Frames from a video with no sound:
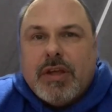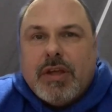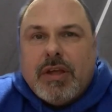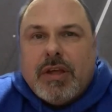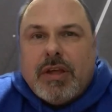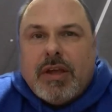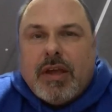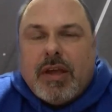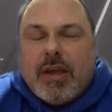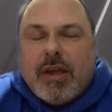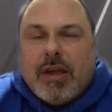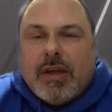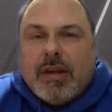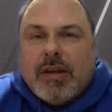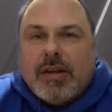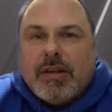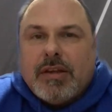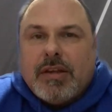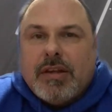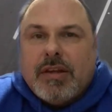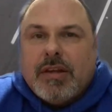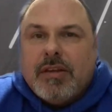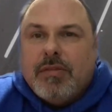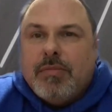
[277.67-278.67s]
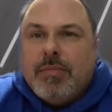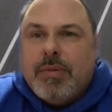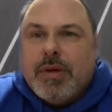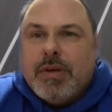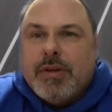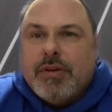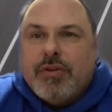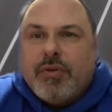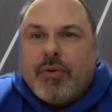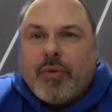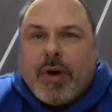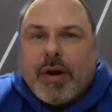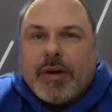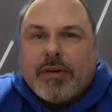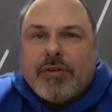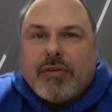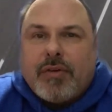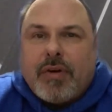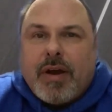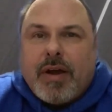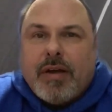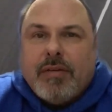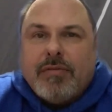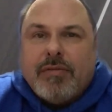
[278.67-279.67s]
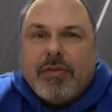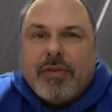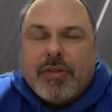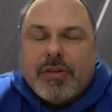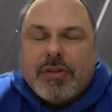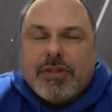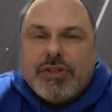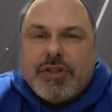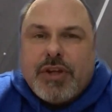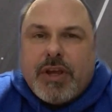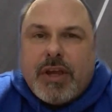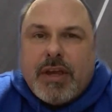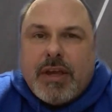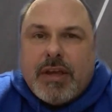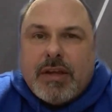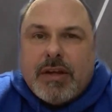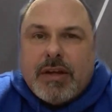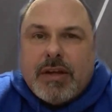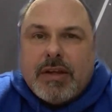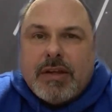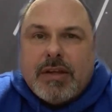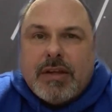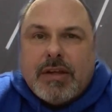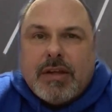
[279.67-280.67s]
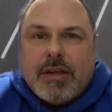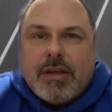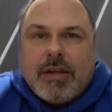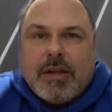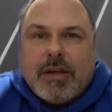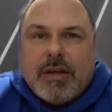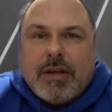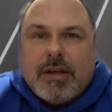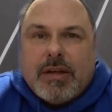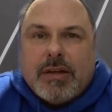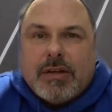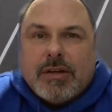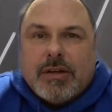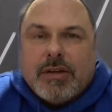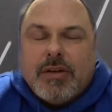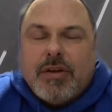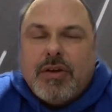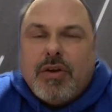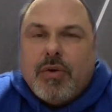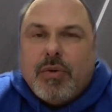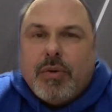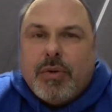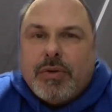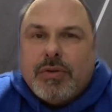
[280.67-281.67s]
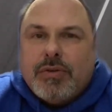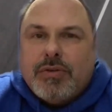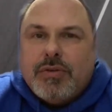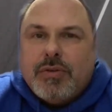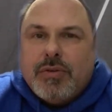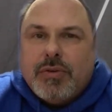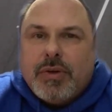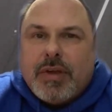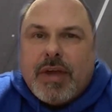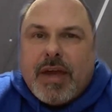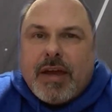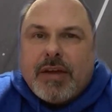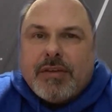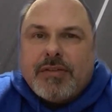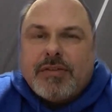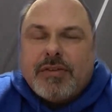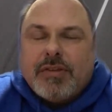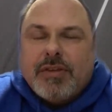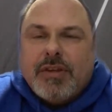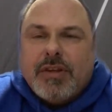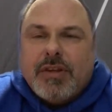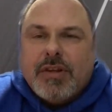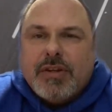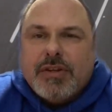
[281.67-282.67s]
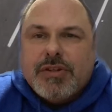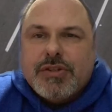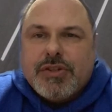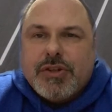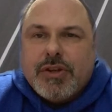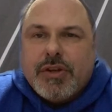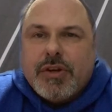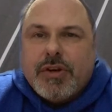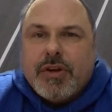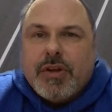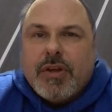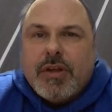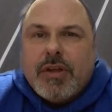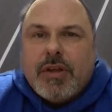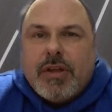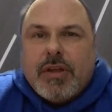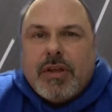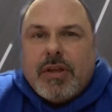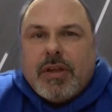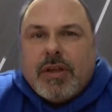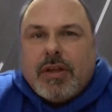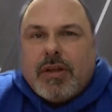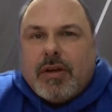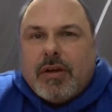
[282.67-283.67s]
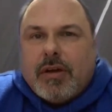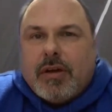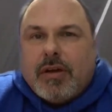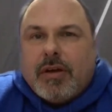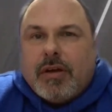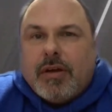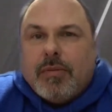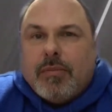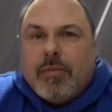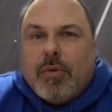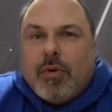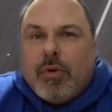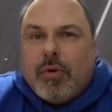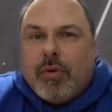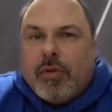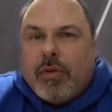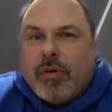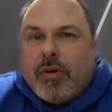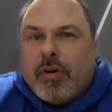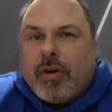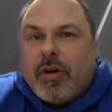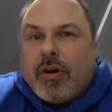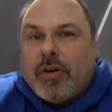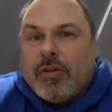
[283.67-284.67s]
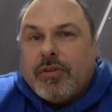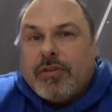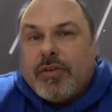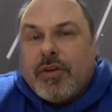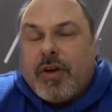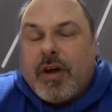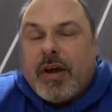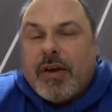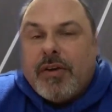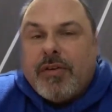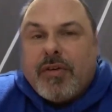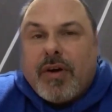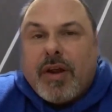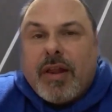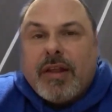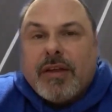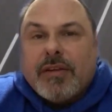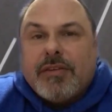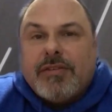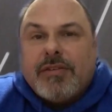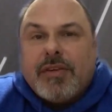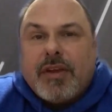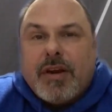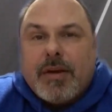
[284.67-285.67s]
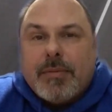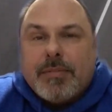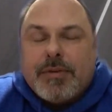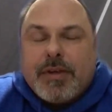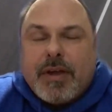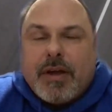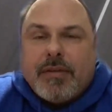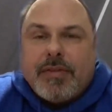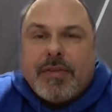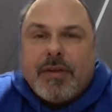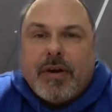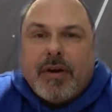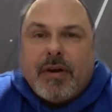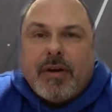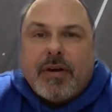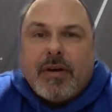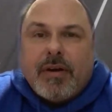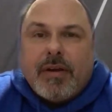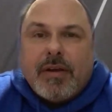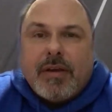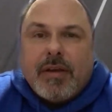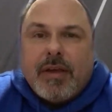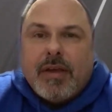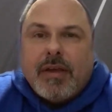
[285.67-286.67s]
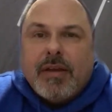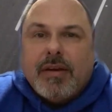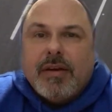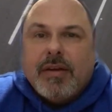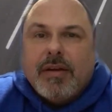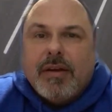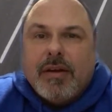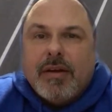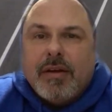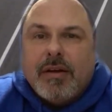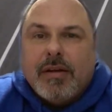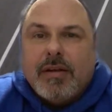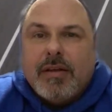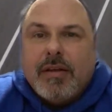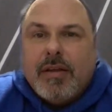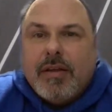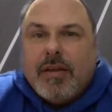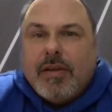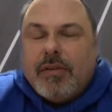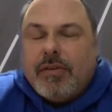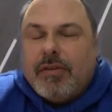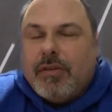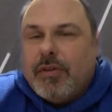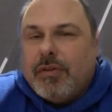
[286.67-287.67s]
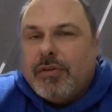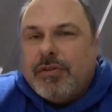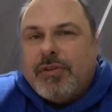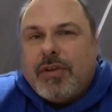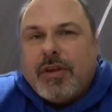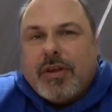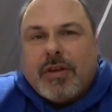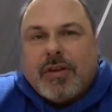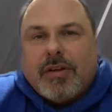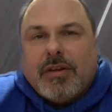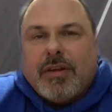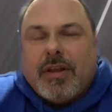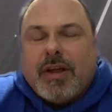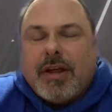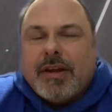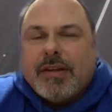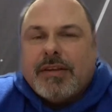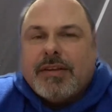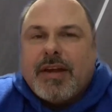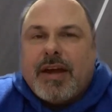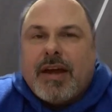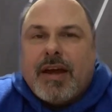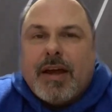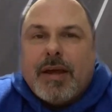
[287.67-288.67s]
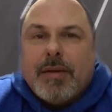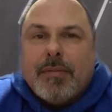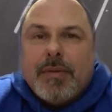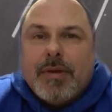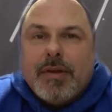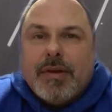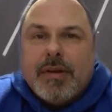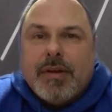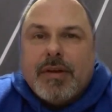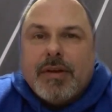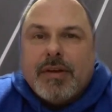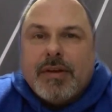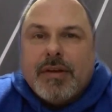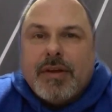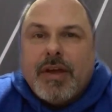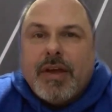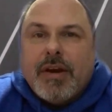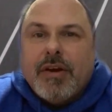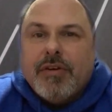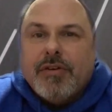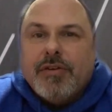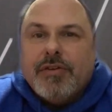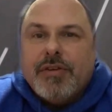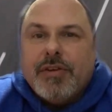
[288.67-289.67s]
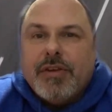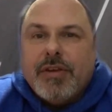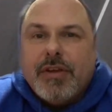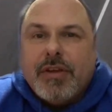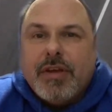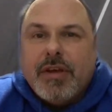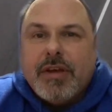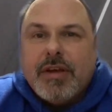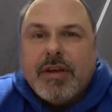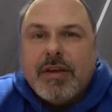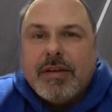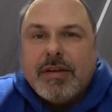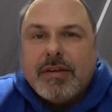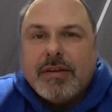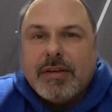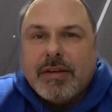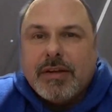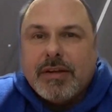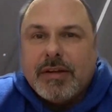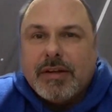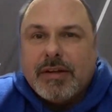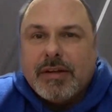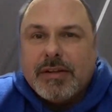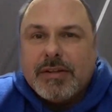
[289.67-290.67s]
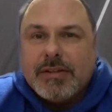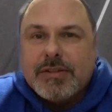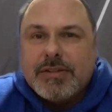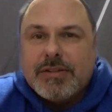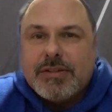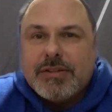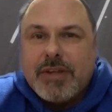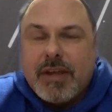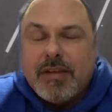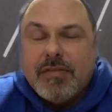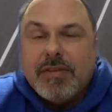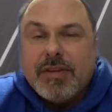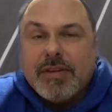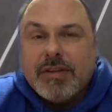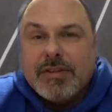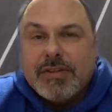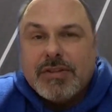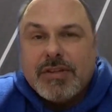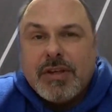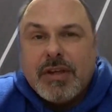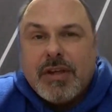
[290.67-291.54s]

and it can either be a direct drive with a chain going to a gasoline engine, or there are also hydraulic setups out there, and those take a lot of time and energy savings